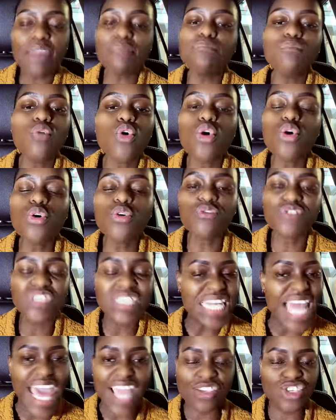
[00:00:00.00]
They
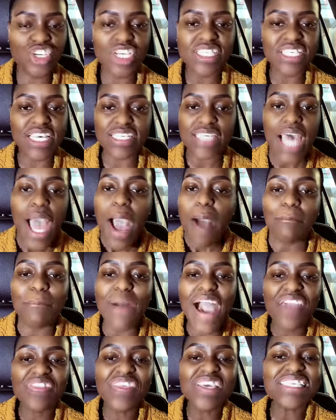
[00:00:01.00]
moved like Jesus.
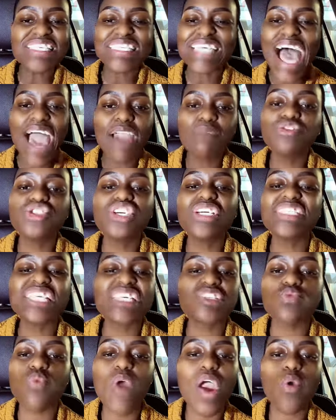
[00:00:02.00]
By this time,
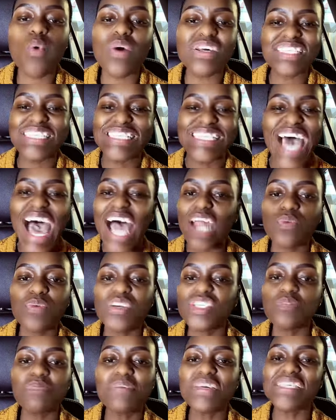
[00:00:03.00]
Jesus' work was
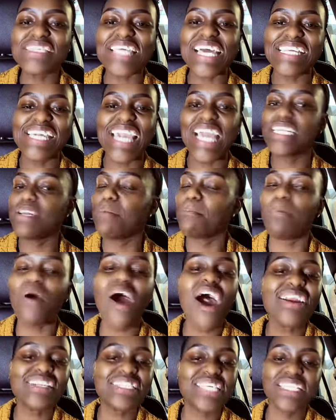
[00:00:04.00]
done, which means that he had
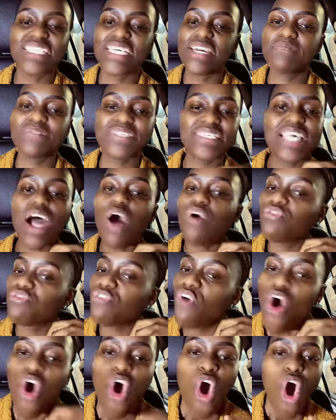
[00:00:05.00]
imparted
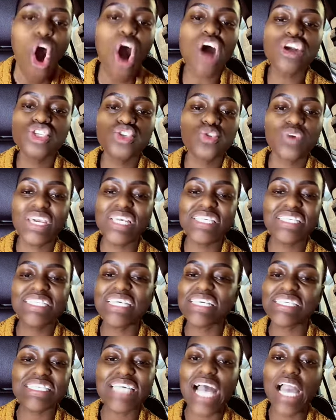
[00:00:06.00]
himself onto
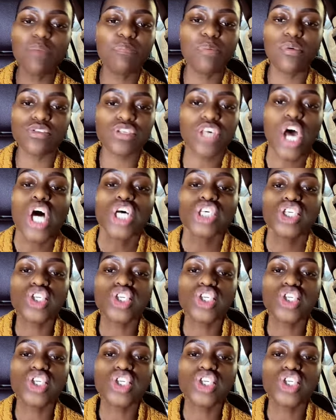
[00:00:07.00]
his disciples,